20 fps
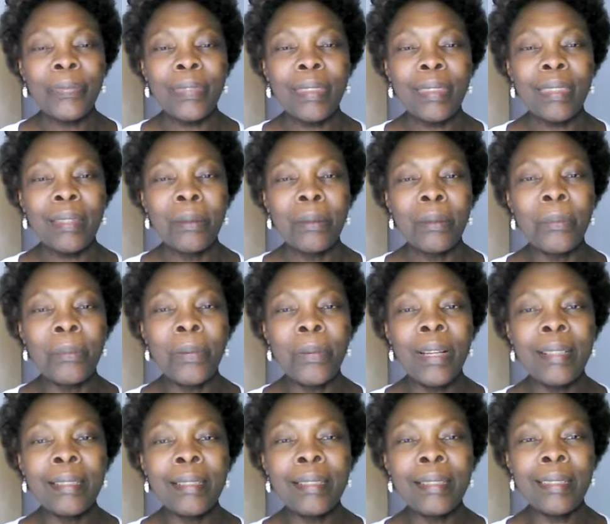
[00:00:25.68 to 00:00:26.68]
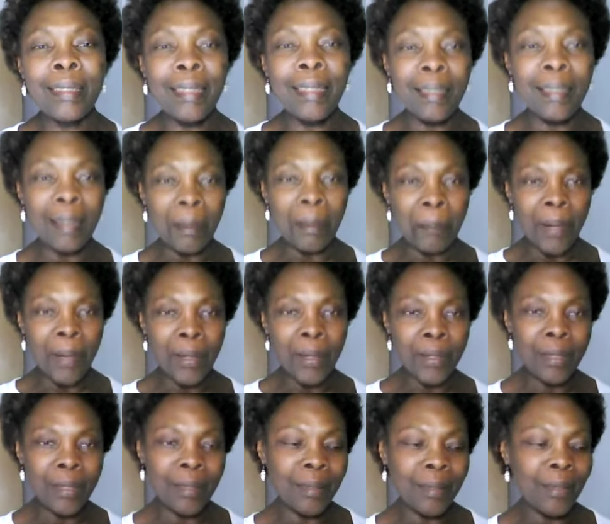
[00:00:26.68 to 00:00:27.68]
one thing about
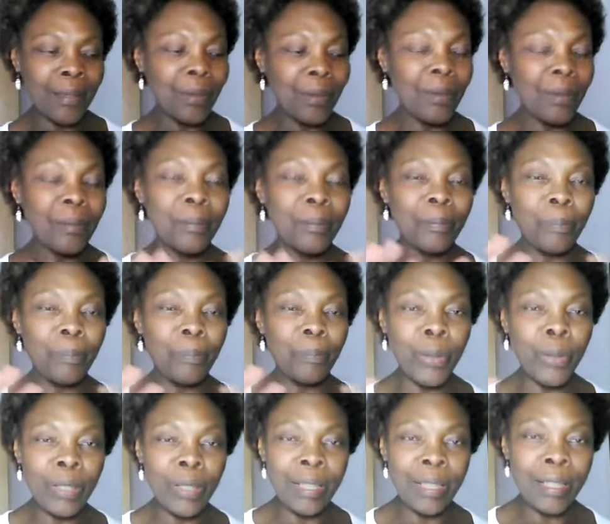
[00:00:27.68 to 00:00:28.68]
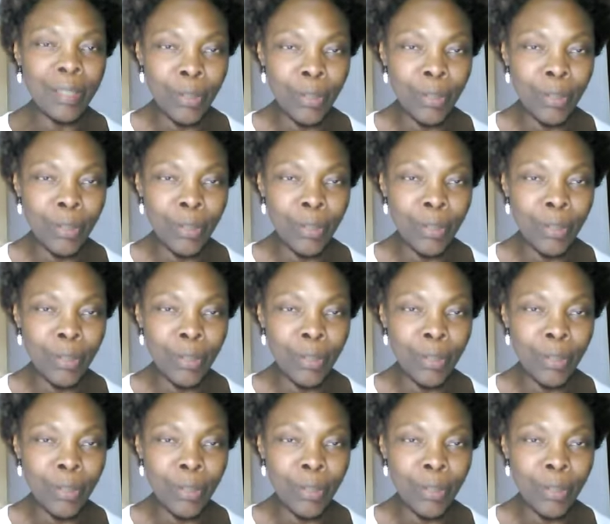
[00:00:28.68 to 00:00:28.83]
product